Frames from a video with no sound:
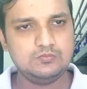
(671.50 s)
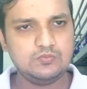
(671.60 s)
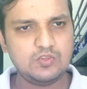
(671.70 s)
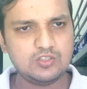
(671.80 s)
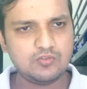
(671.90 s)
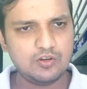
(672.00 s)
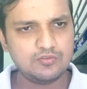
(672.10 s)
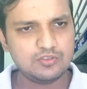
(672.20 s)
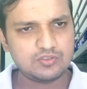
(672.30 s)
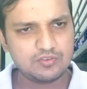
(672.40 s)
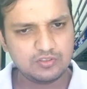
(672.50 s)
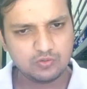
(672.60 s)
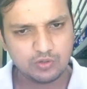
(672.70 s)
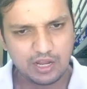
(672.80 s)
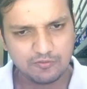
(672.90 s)
Does one of the 7s
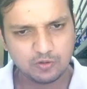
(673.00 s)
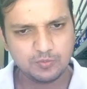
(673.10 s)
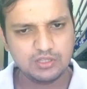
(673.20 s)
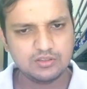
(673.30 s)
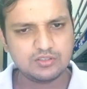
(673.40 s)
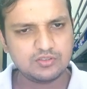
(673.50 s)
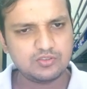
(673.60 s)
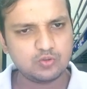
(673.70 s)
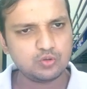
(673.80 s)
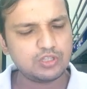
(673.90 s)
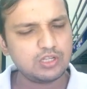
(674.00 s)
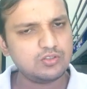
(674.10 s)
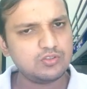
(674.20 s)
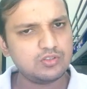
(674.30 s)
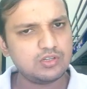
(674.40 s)
would have to be in these two
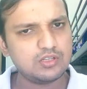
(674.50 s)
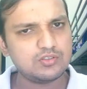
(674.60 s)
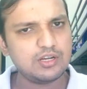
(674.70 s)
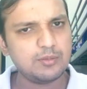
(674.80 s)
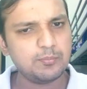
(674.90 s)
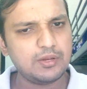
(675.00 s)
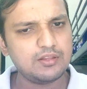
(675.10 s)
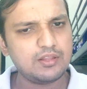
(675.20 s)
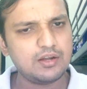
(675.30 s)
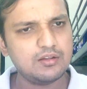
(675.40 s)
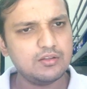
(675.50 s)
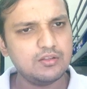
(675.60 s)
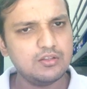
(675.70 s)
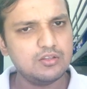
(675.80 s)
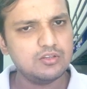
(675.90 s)
cells? Does that imply that?
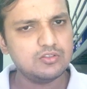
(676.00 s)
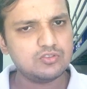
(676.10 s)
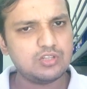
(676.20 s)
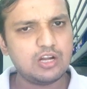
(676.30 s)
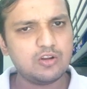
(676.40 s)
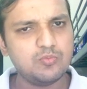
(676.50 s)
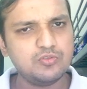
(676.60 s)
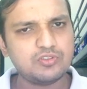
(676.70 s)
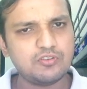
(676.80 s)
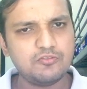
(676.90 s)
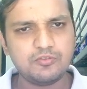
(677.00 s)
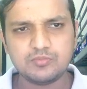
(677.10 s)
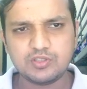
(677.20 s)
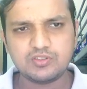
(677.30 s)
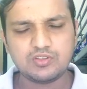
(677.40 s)
So that removes 7 from
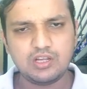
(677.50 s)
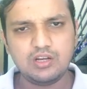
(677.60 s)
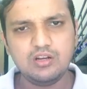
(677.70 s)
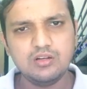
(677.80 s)
this cell.